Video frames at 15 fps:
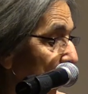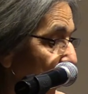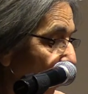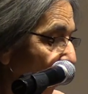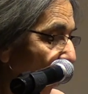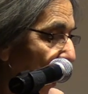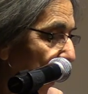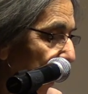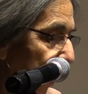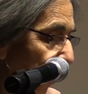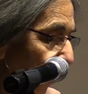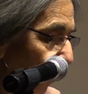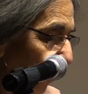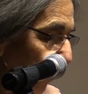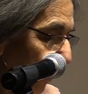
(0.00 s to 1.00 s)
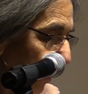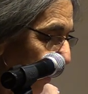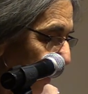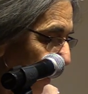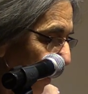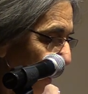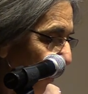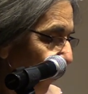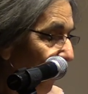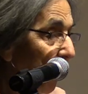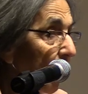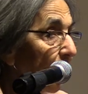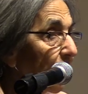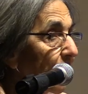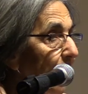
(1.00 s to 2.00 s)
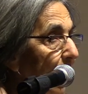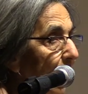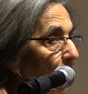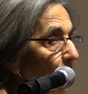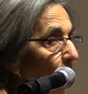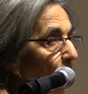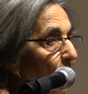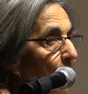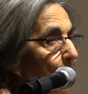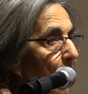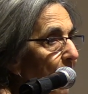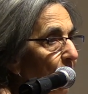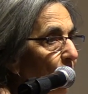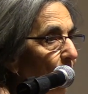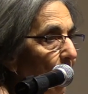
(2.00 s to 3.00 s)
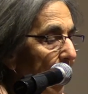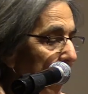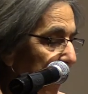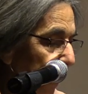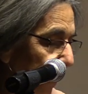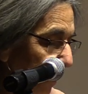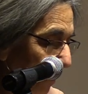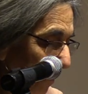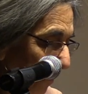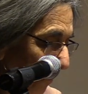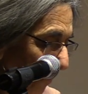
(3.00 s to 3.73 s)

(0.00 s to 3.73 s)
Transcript: in Ohio to this town on the Mediterranean.